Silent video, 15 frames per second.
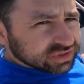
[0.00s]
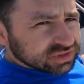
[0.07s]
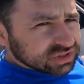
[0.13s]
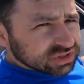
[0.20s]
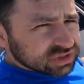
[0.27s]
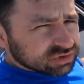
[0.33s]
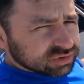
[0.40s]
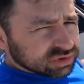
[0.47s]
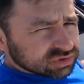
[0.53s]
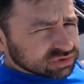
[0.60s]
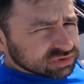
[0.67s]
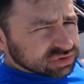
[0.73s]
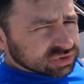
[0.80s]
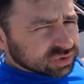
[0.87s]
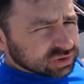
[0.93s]
this is three
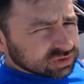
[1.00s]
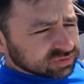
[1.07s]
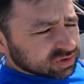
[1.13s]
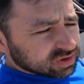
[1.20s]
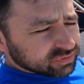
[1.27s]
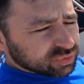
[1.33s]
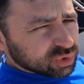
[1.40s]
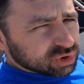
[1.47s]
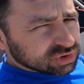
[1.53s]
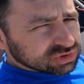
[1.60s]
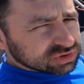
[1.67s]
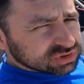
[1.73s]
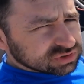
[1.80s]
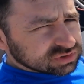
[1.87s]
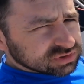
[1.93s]
hundred twenty-five
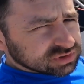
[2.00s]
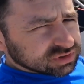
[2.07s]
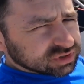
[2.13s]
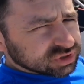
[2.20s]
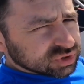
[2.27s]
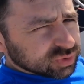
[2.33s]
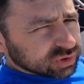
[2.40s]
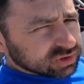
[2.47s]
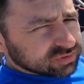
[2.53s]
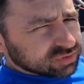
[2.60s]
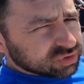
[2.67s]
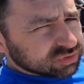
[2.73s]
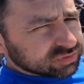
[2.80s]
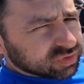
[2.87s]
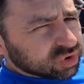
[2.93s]
watts at
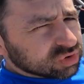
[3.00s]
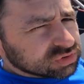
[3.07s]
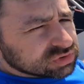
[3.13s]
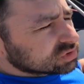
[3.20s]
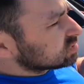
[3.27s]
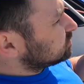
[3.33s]
twenty-four volts.